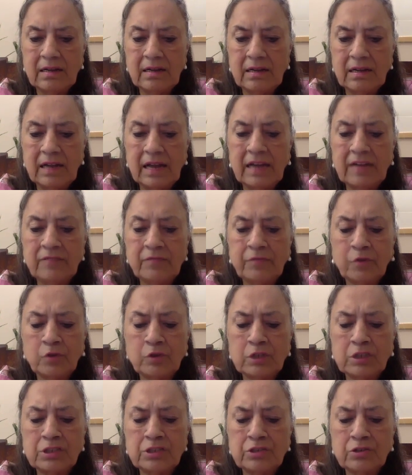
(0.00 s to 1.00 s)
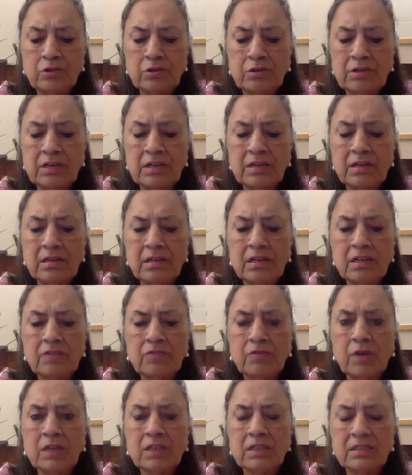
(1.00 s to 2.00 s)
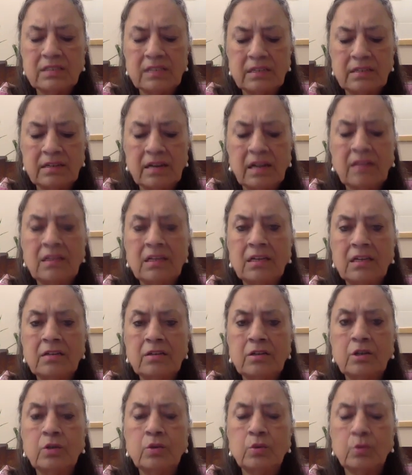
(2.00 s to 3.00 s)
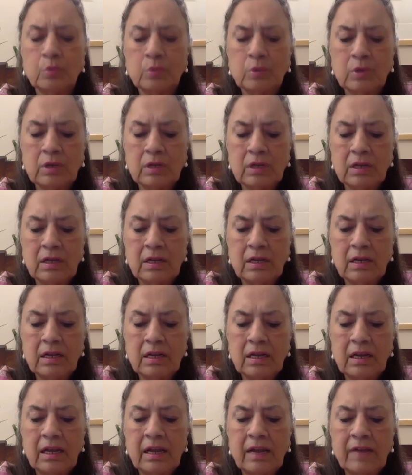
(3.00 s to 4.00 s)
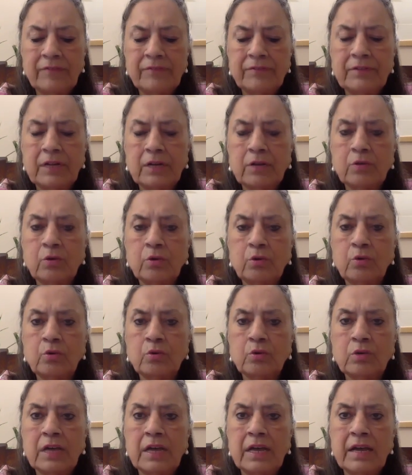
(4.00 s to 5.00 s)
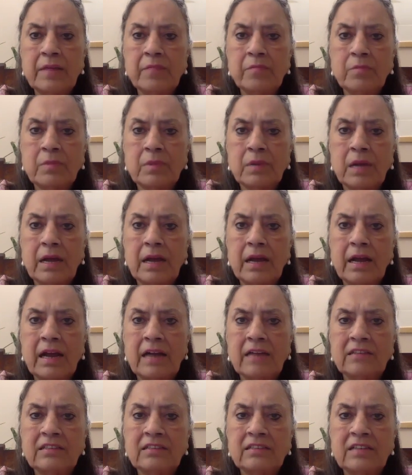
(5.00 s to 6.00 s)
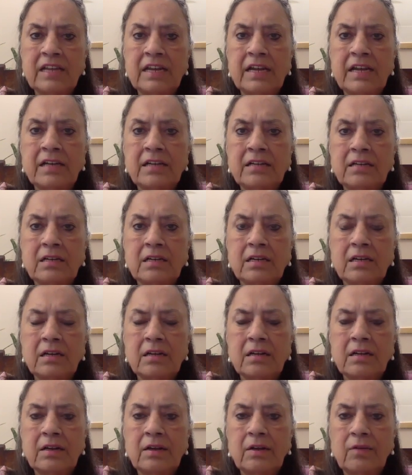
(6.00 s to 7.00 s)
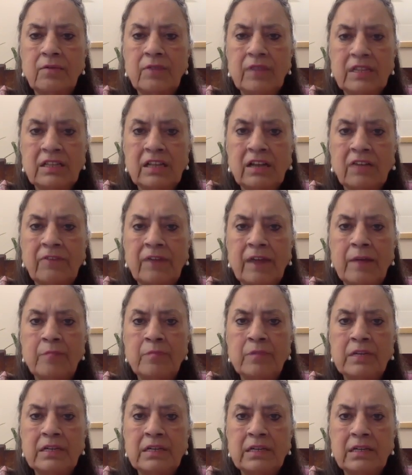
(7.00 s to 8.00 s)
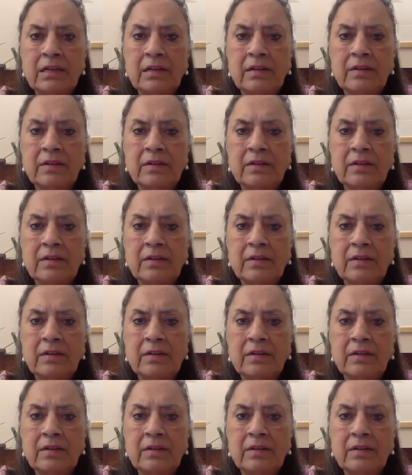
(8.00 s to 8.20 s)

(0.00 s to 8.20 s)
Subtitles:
And for the children, it was nothing new if the guru came and stayed with the family,